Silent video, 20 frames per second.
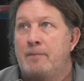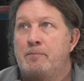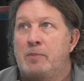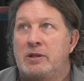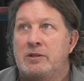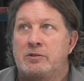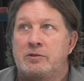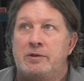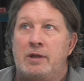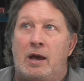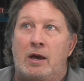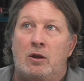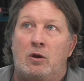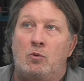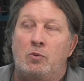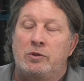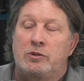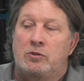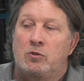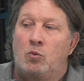But it's not
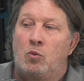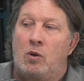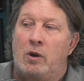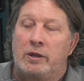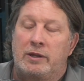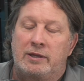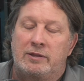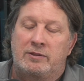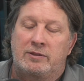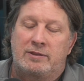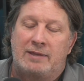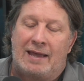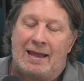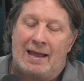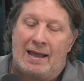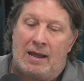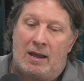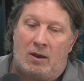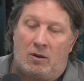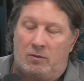always the what, it's the
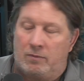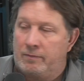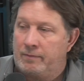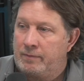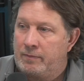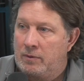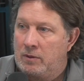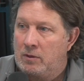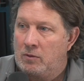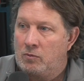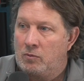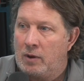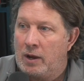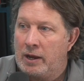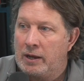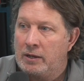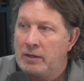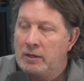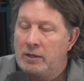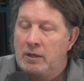how,
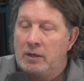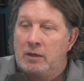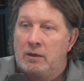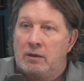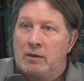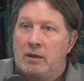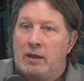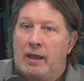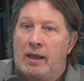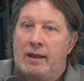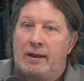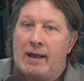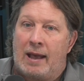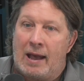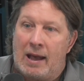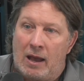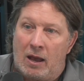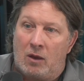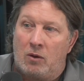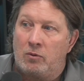right? Mm-hmm. And
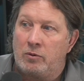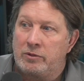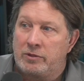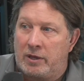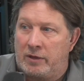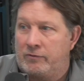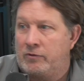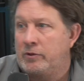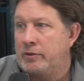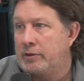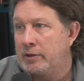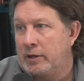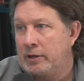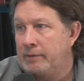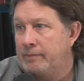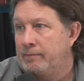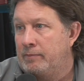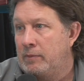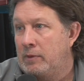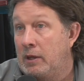how is
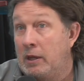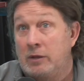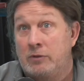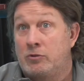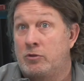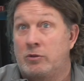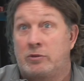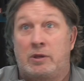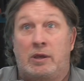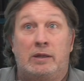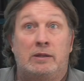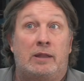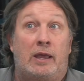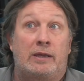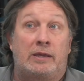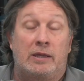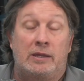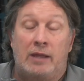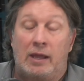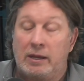everything.
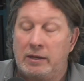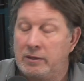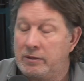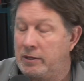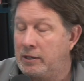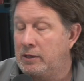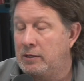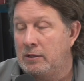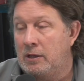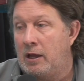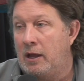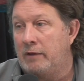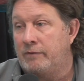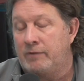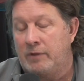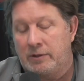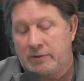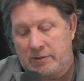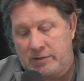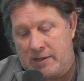Like in anything in
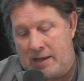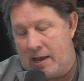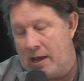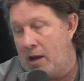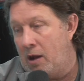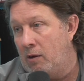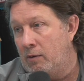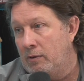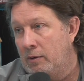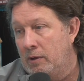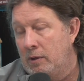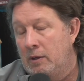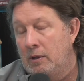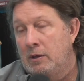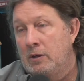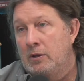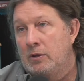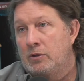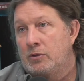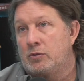life, it's the how.
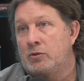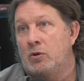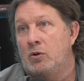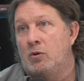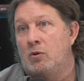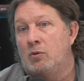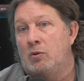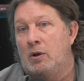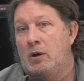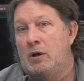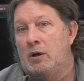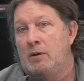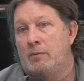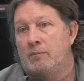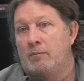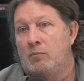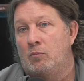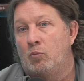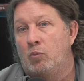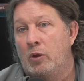
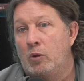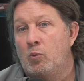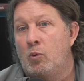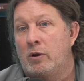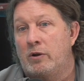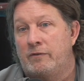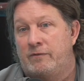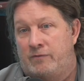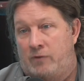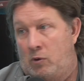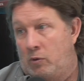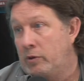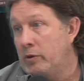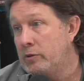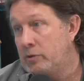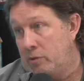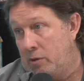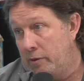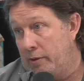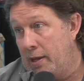So we want to
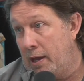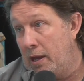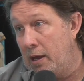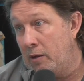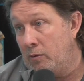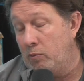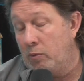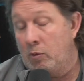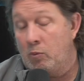focus on that.